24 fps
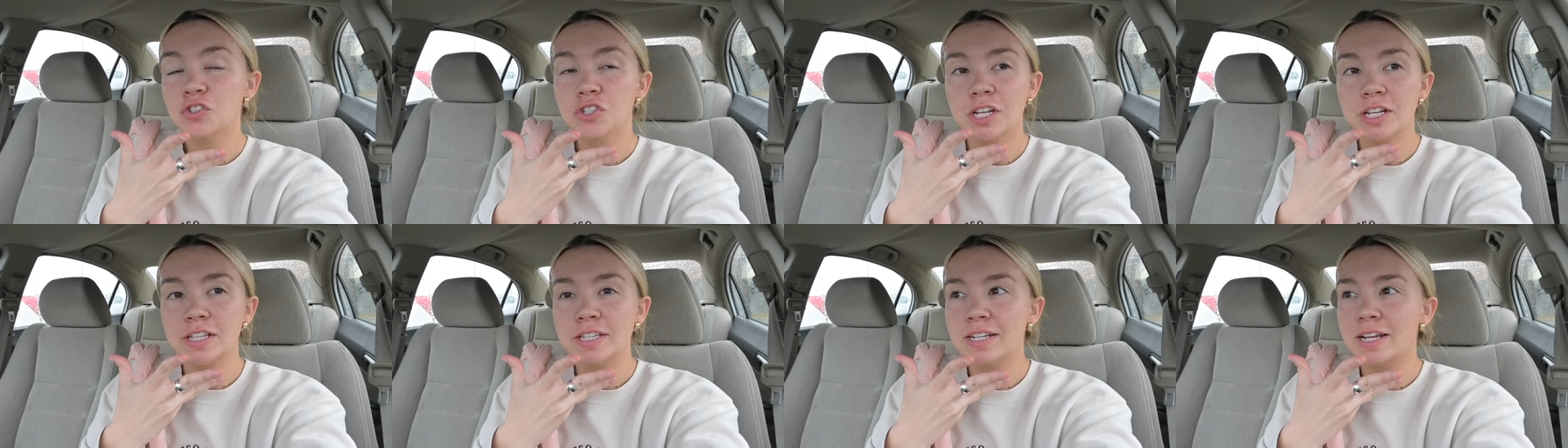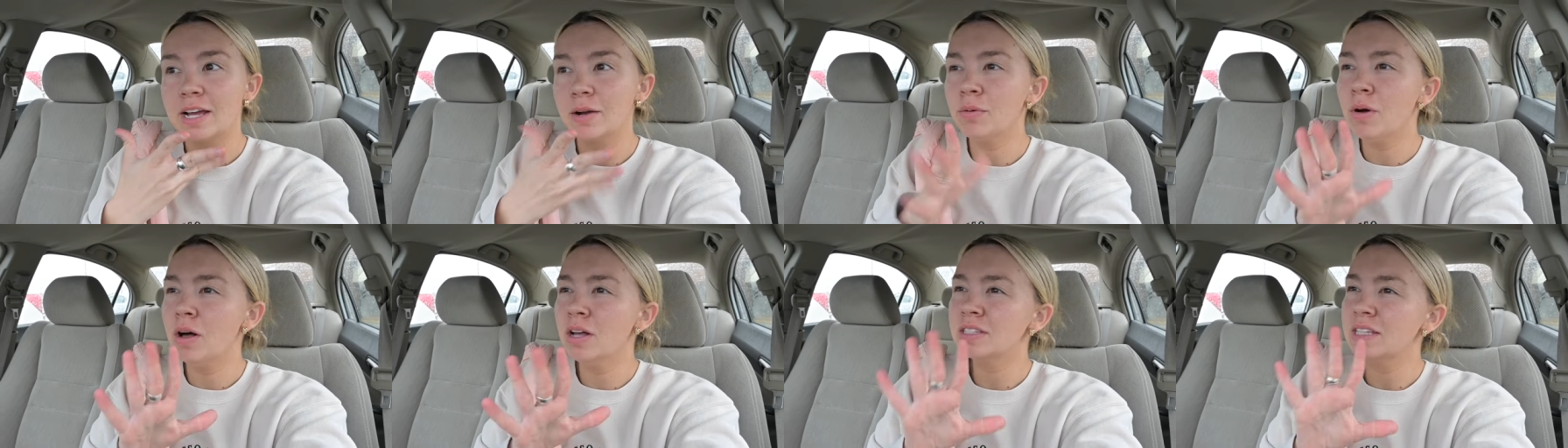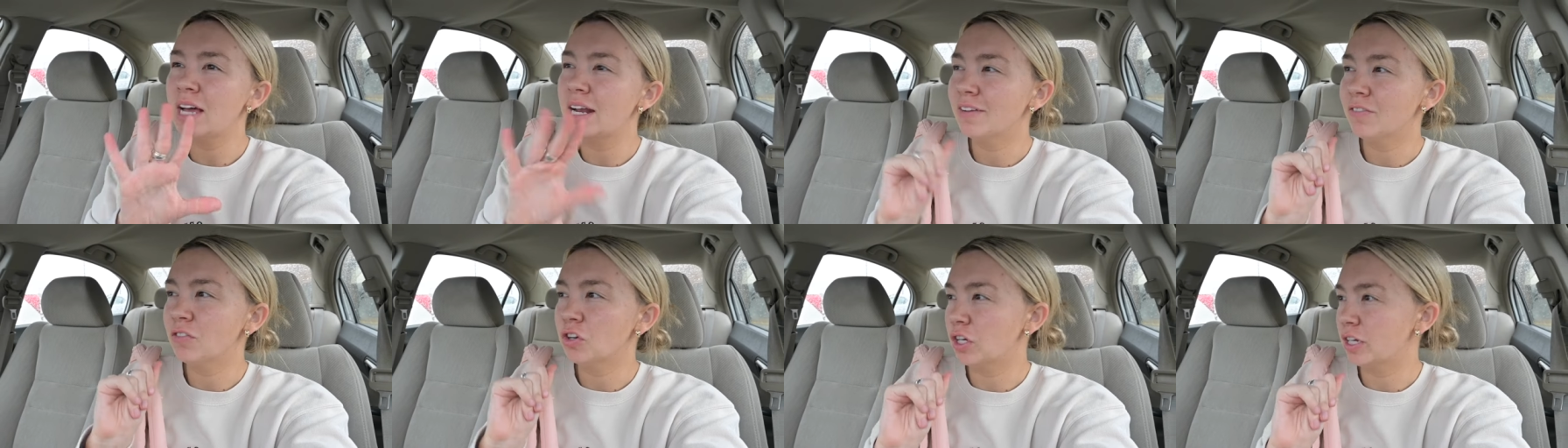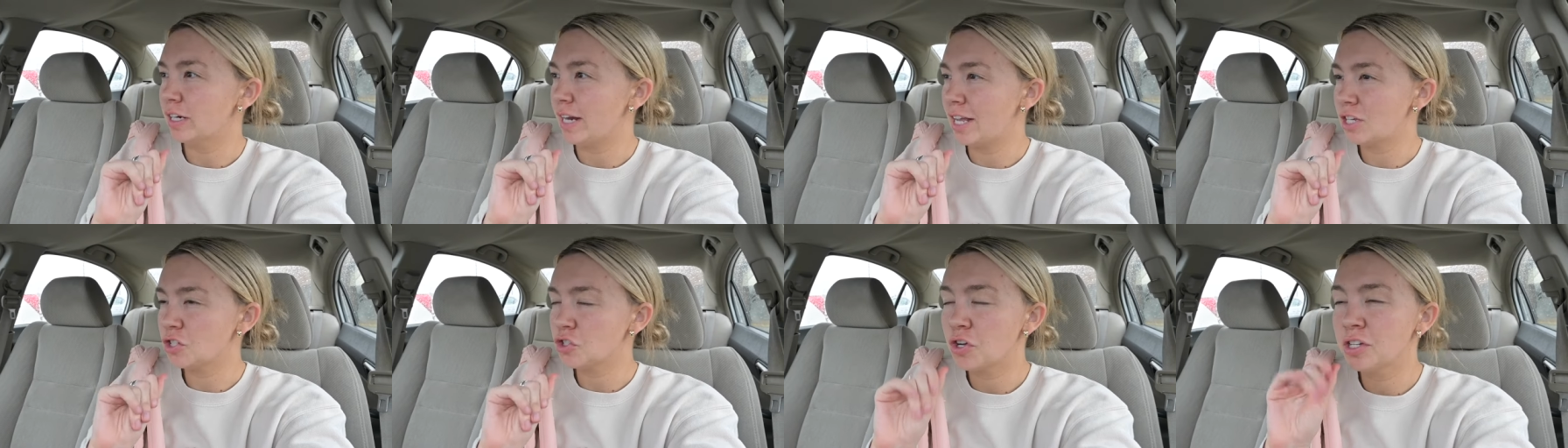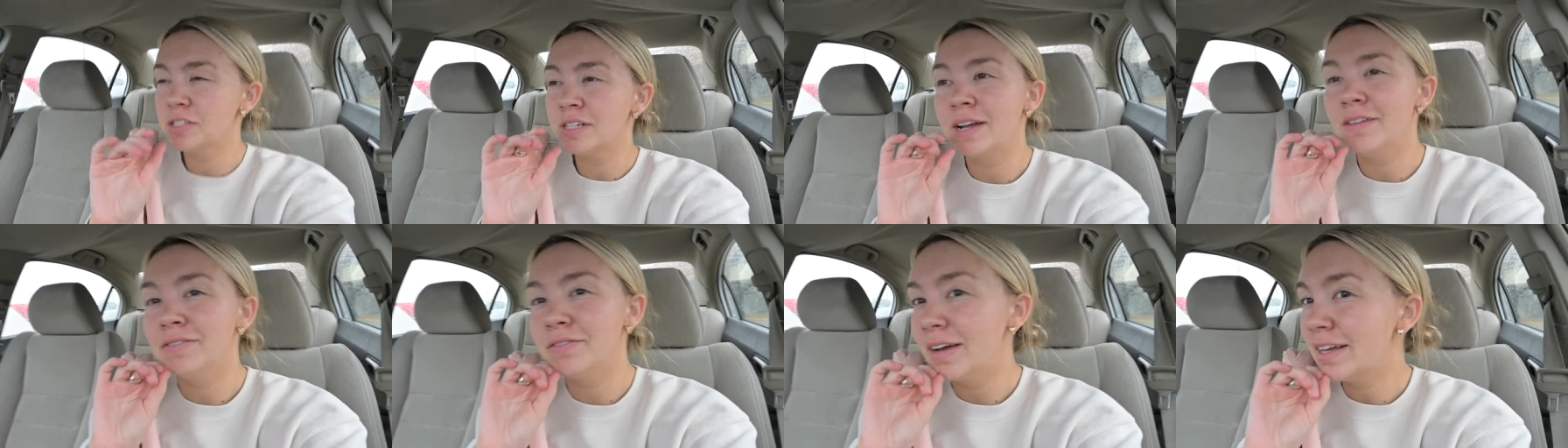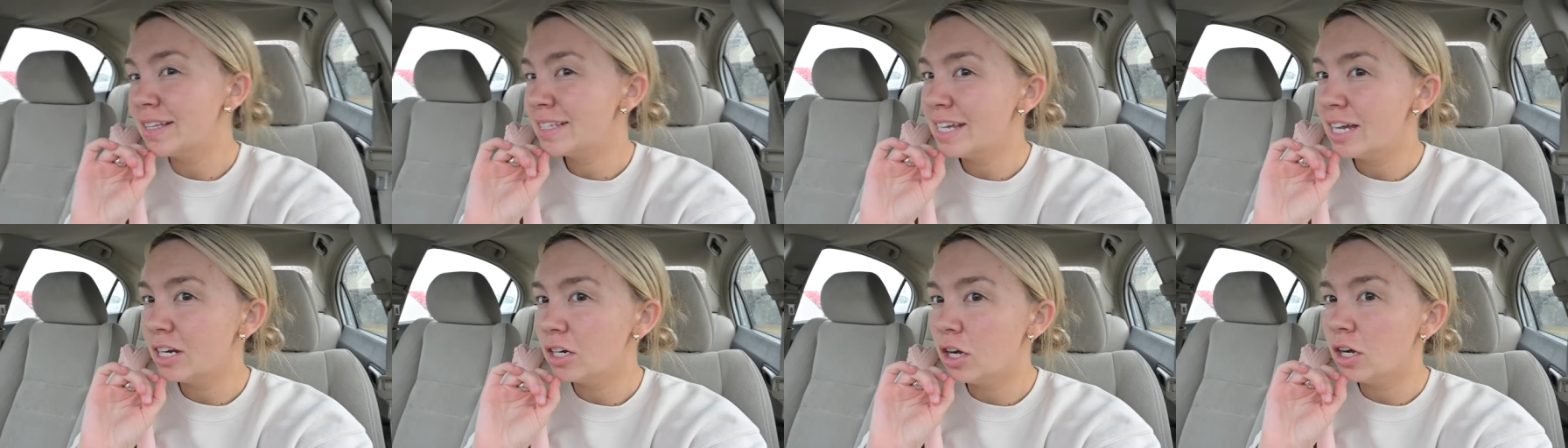skin today. Well, it's not even really natural because I have fake
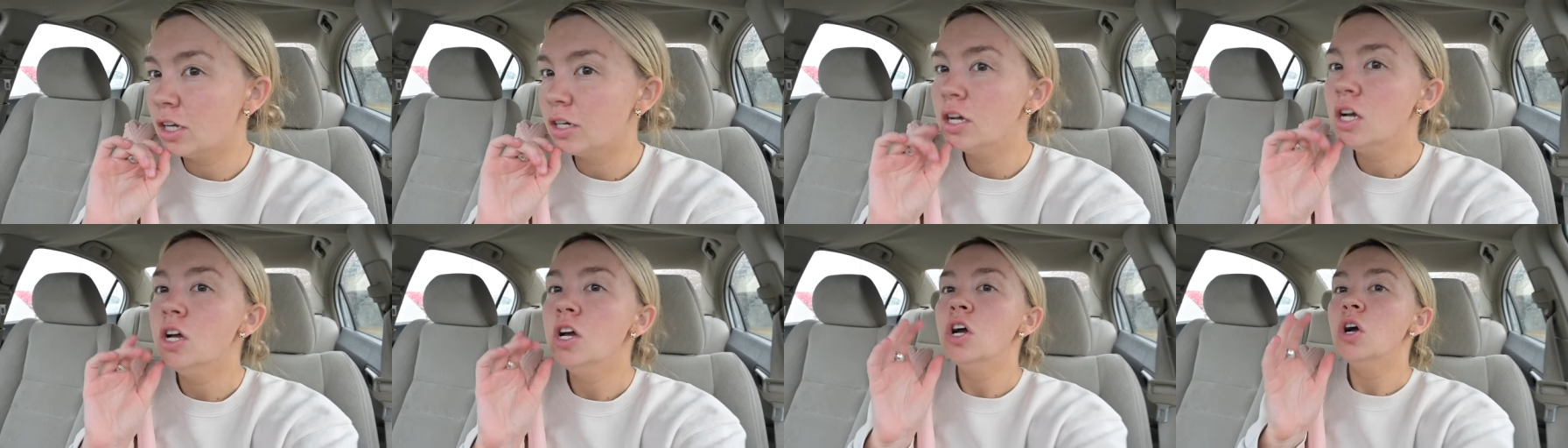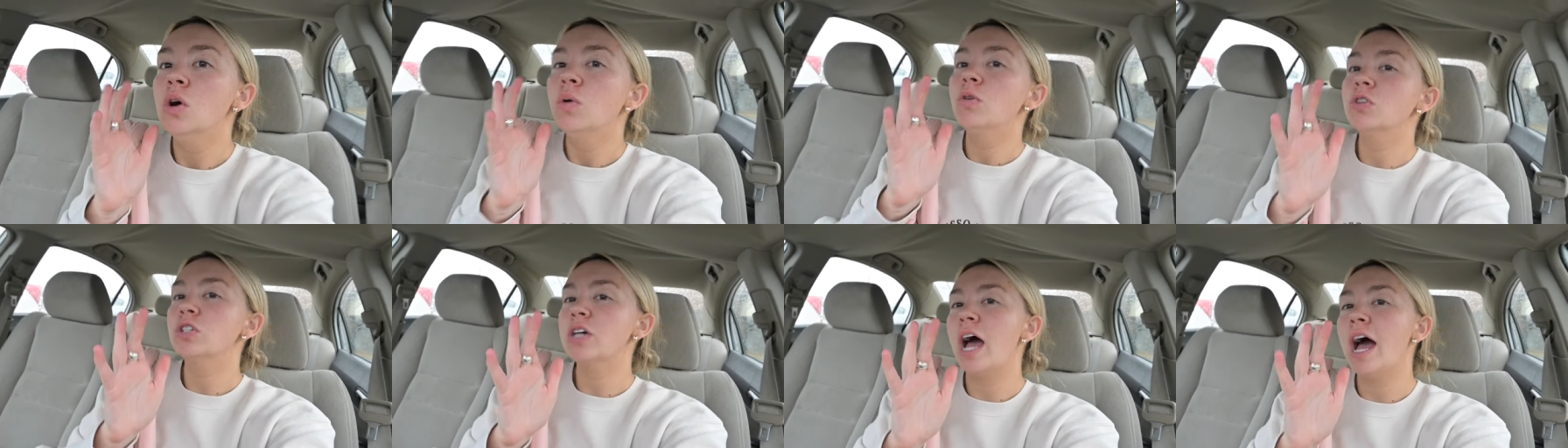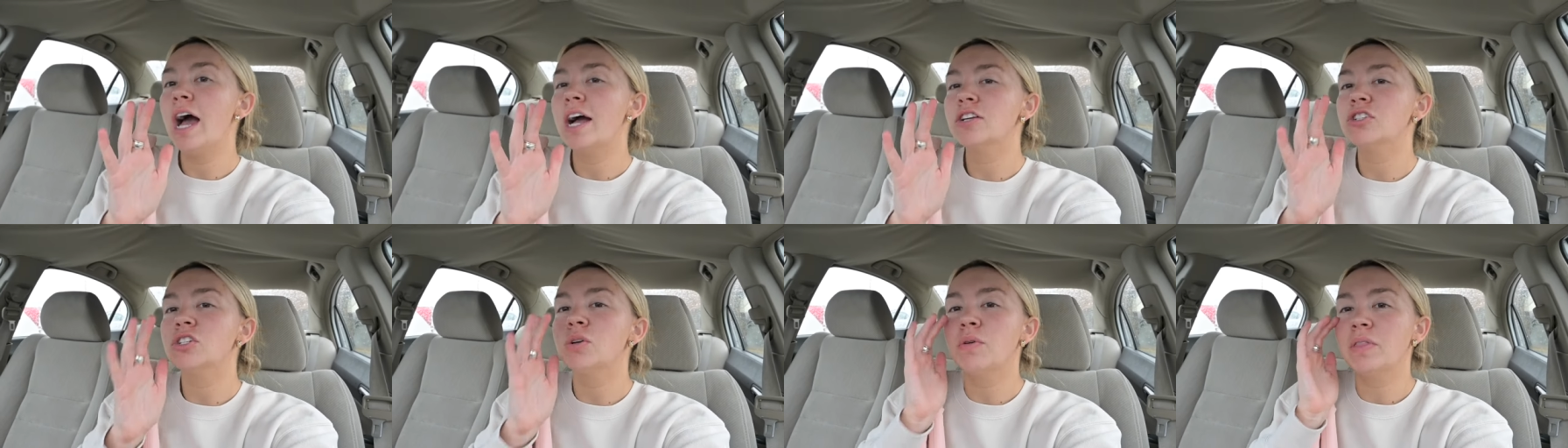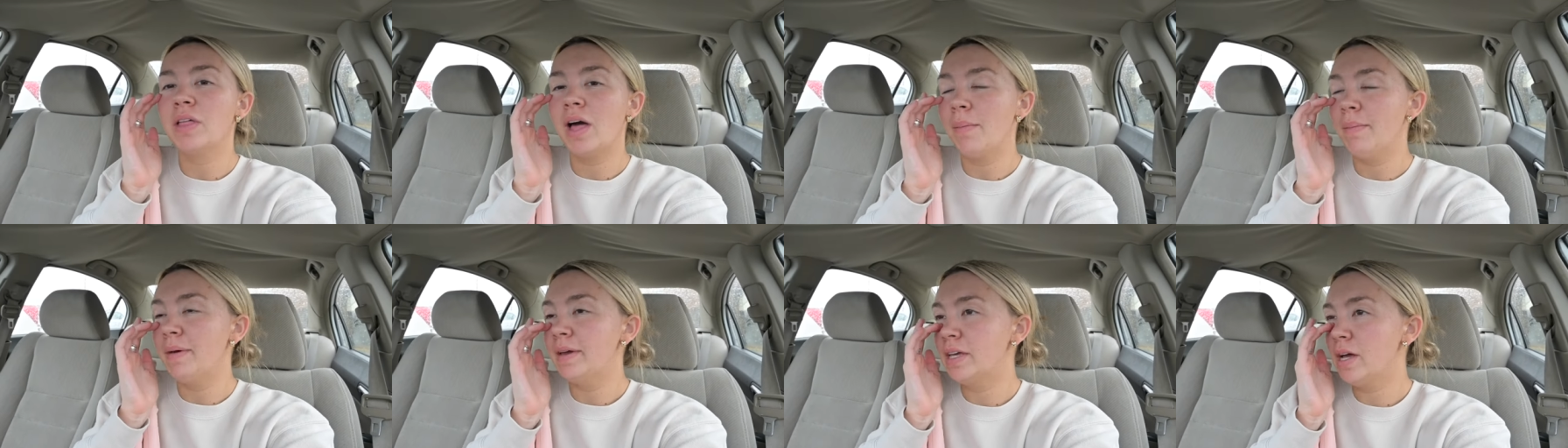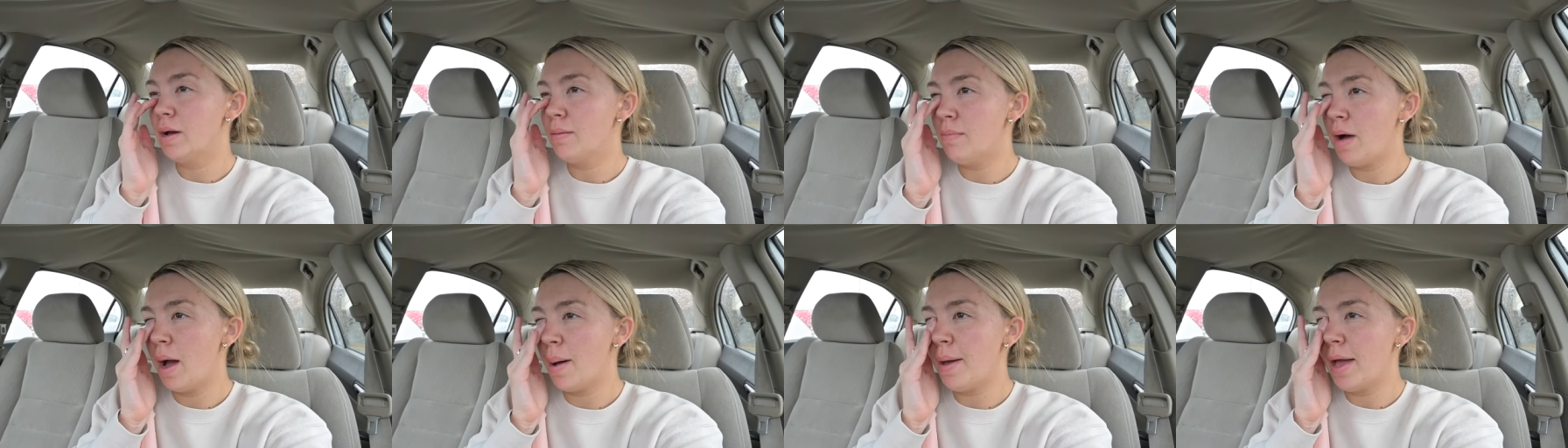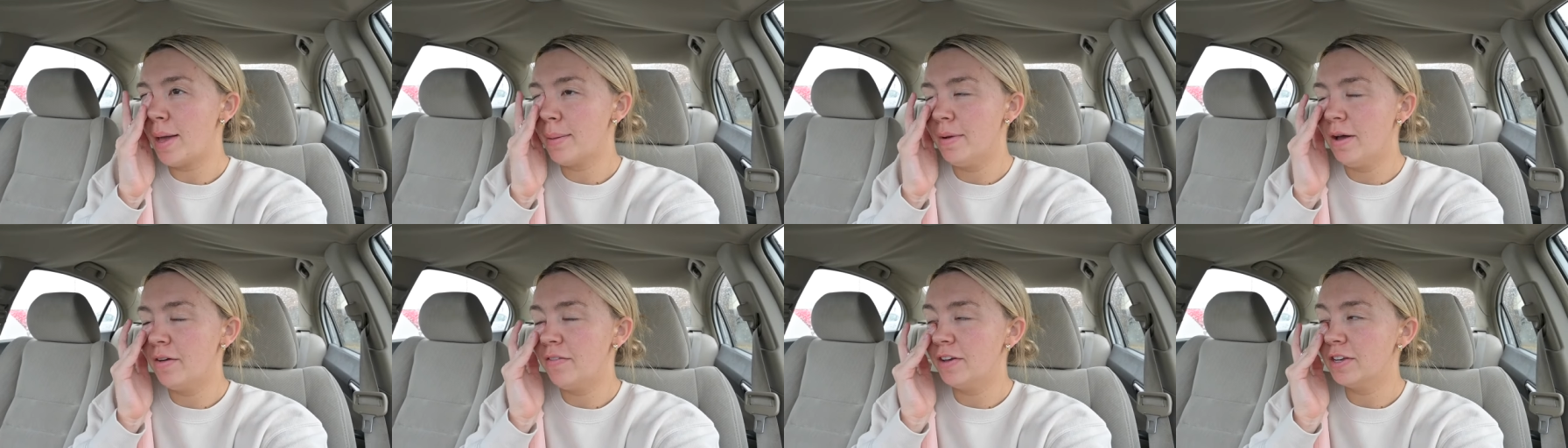tan on, which actually without makeup might
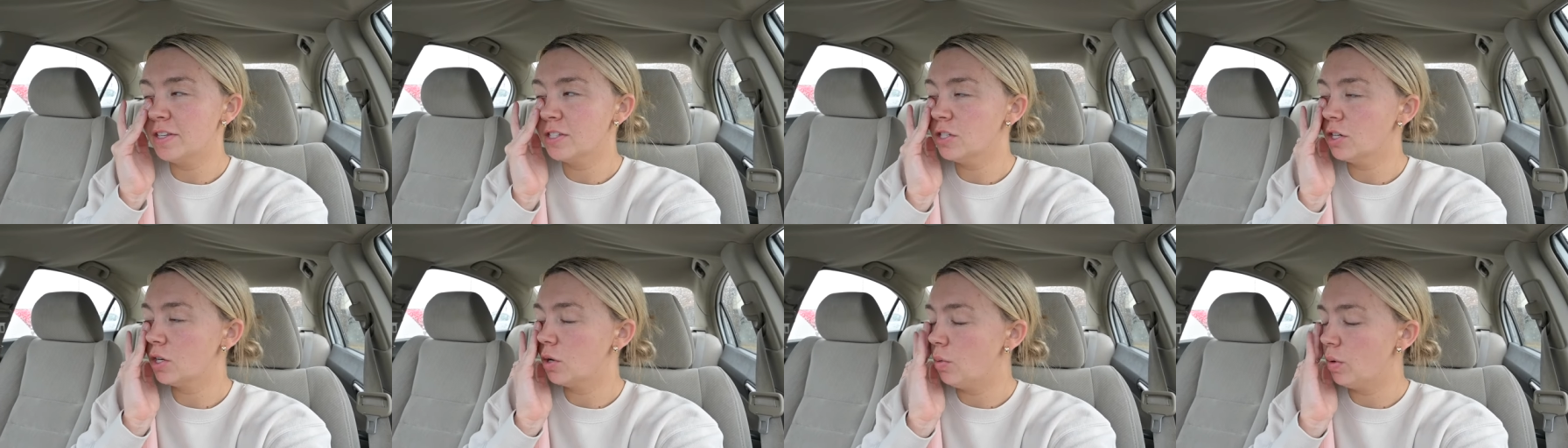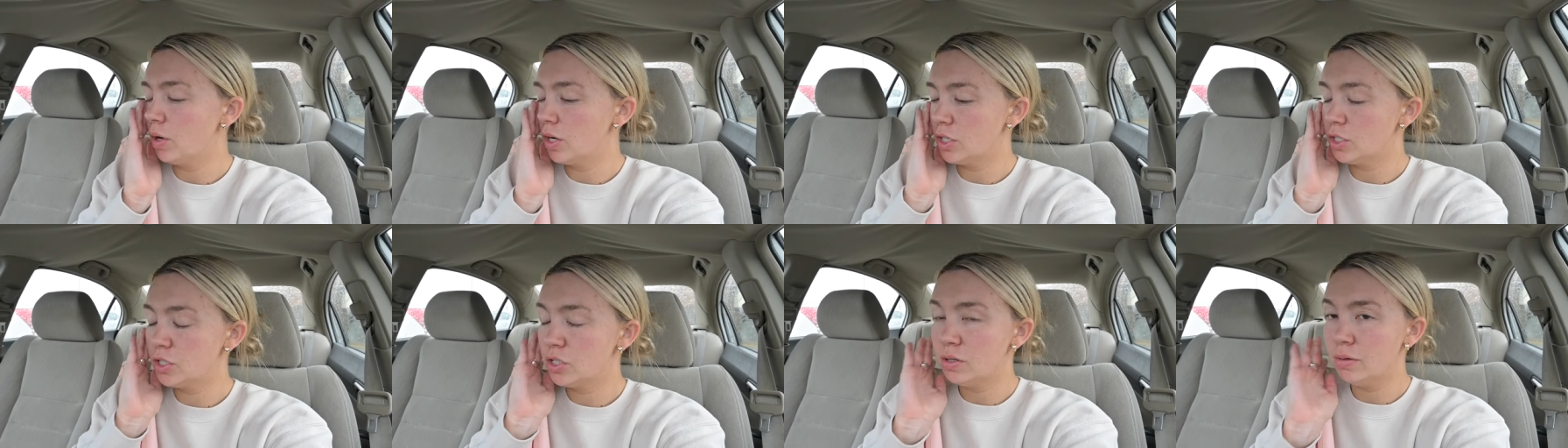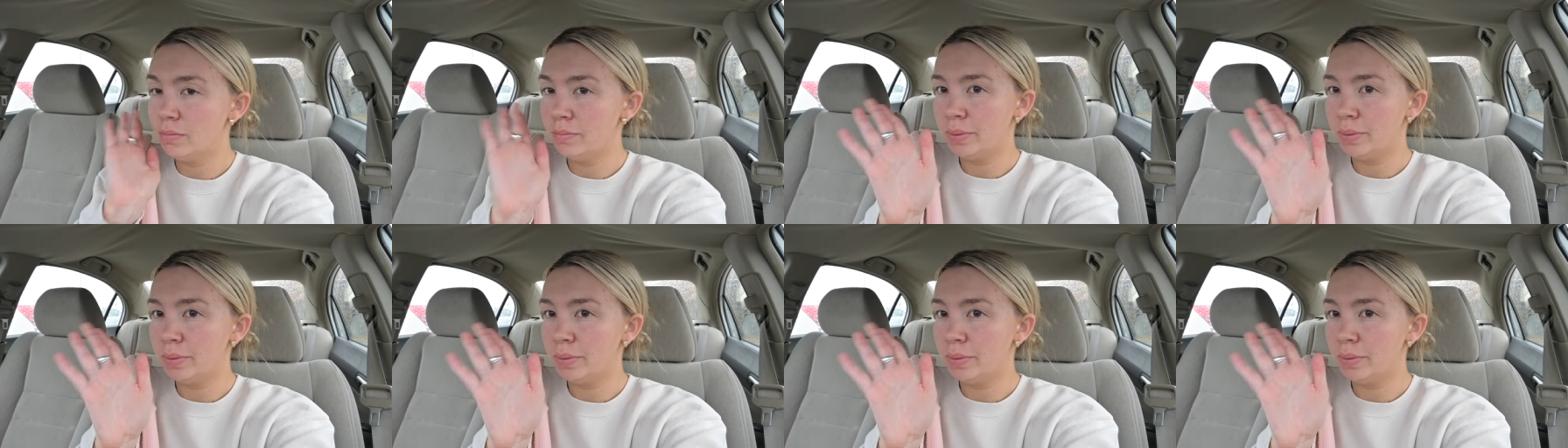make my face look worse.